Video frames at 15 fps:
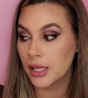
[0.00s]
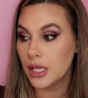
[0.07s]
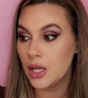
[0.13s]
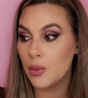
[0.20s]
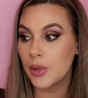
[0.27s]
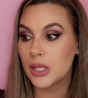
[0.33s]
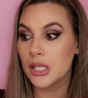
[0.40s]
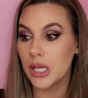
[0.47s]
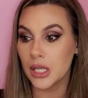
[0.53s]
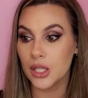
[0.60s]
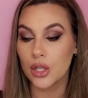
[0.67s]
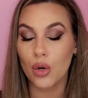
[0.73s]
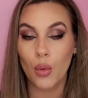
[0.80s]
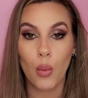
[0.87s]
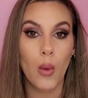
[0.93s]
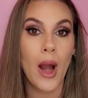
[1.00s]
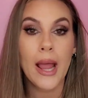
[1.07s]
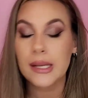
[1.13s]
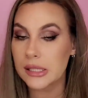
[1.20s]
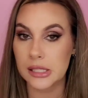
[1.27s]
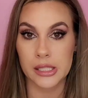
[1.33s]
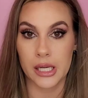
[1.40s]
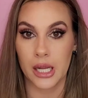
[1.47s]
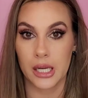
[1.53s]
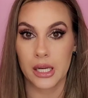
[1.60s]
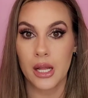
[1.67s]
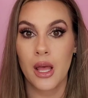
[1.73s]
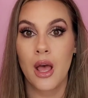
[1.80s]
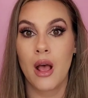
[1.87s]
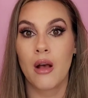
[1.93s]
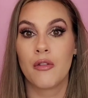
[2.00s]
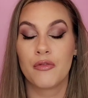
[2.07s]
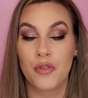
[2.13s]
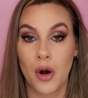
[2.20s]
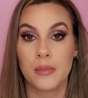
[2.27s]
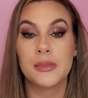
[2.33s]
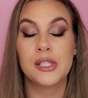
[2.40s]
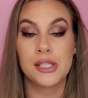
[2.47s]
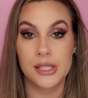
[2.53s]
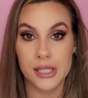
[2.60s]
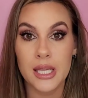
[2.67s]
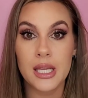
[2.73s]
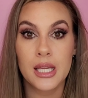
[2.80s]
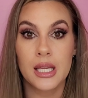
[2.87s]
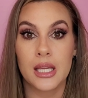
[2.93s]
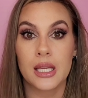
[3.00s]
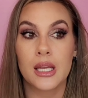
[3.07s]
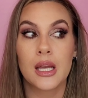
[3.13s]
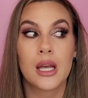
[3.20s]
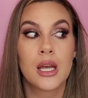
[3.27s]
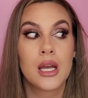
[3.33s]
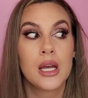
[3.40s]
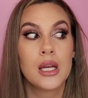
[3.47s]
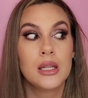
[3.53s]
Like, he would get an erection from seeing